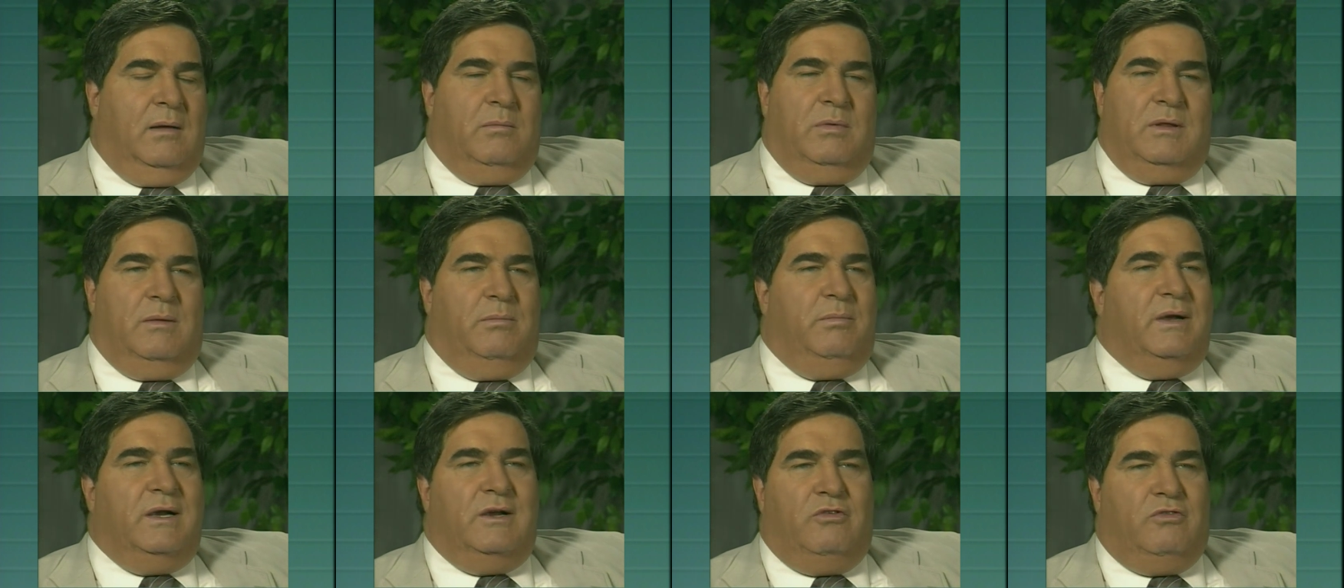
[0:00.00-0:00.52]
But
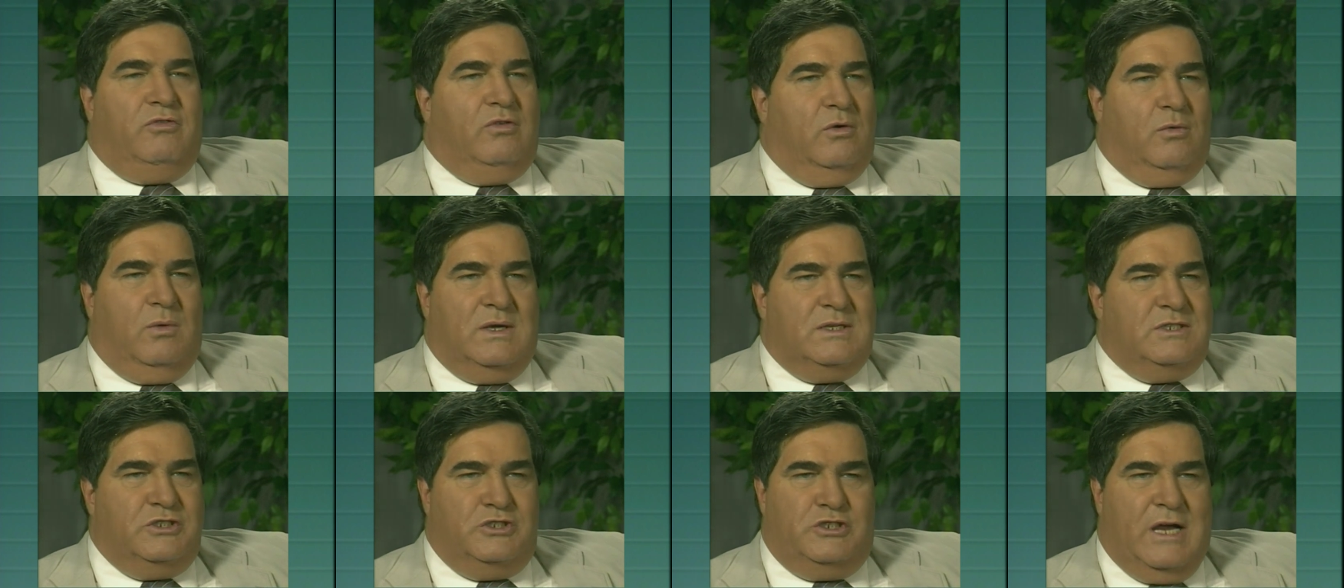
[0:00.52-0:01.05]
the biggest thrill
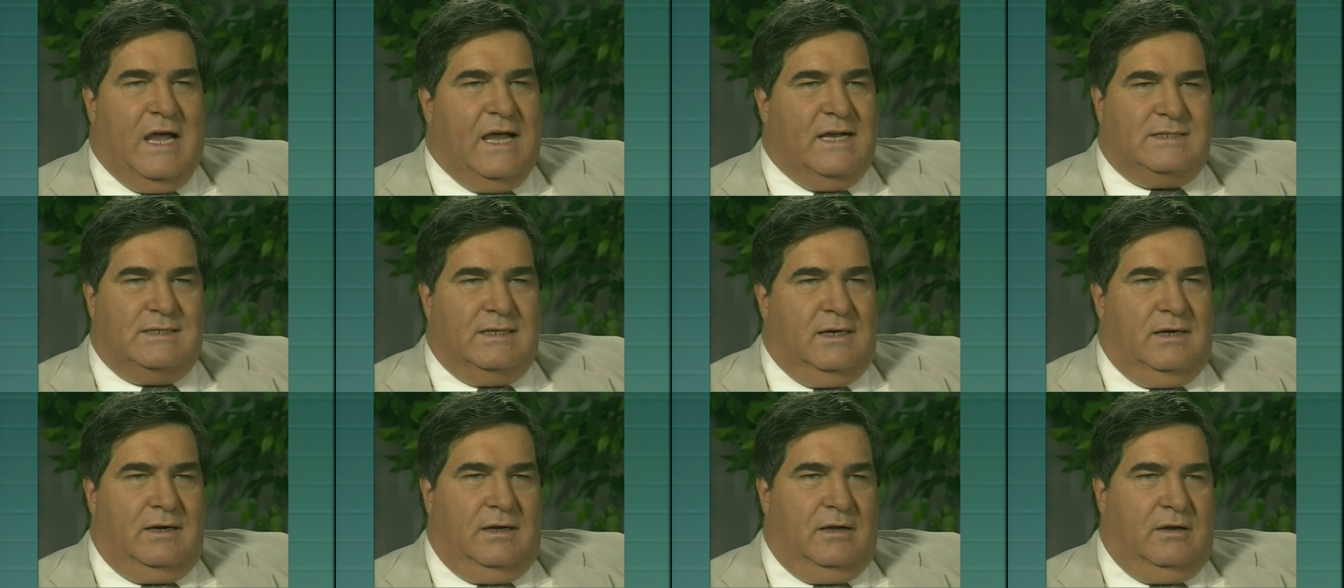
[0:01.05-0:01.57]
wasn't
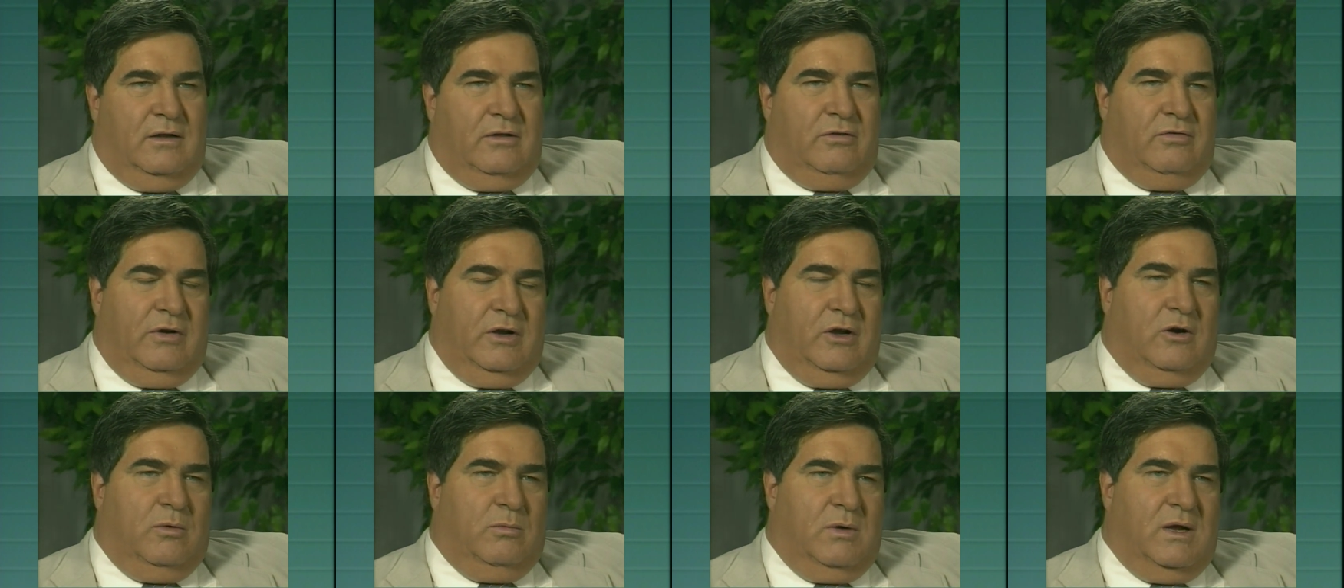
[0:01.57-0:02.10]
Jackson hitting the
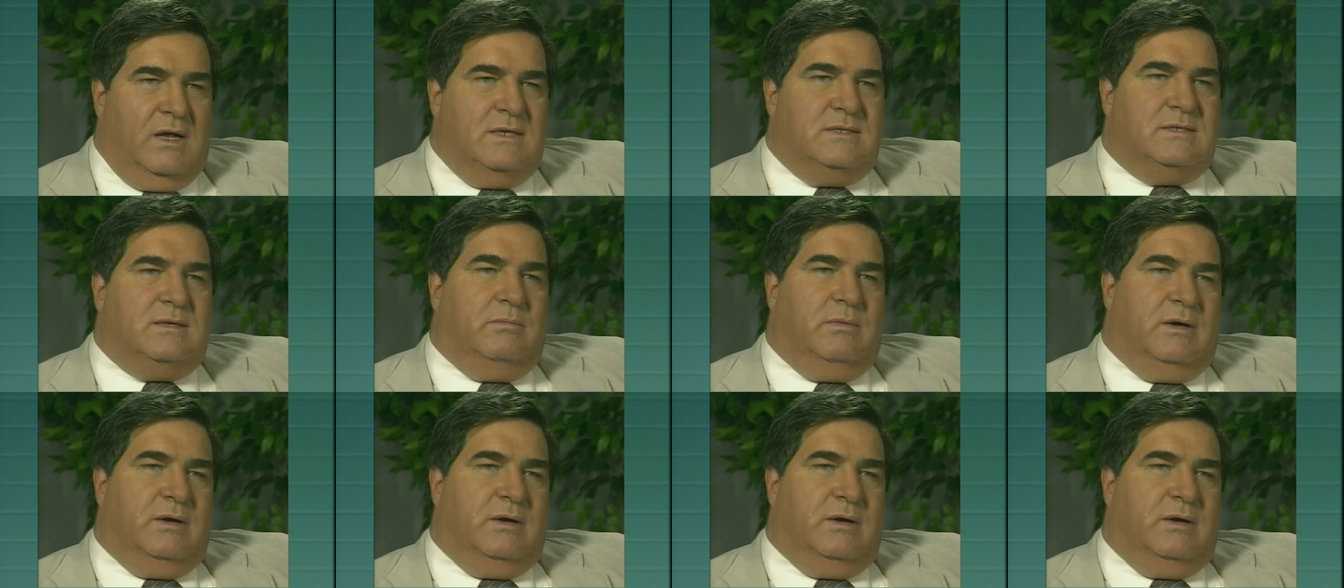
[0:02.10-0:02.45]
3 home runs.